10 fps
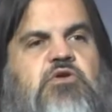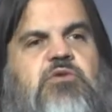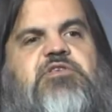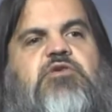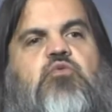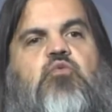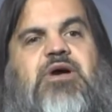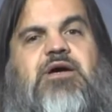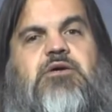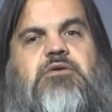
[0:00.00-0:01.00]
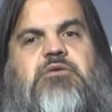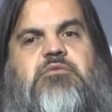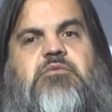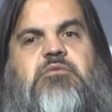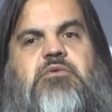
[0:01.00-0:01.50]
Use it well,
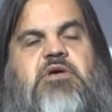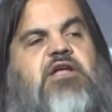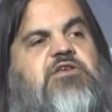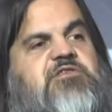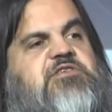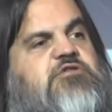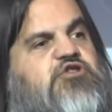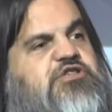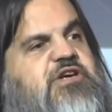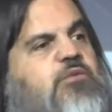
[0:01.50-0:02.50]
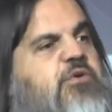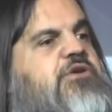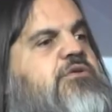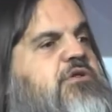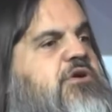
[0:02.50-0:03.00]
and use it to share
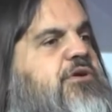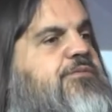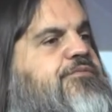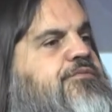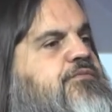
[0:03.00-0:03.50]
what you learn.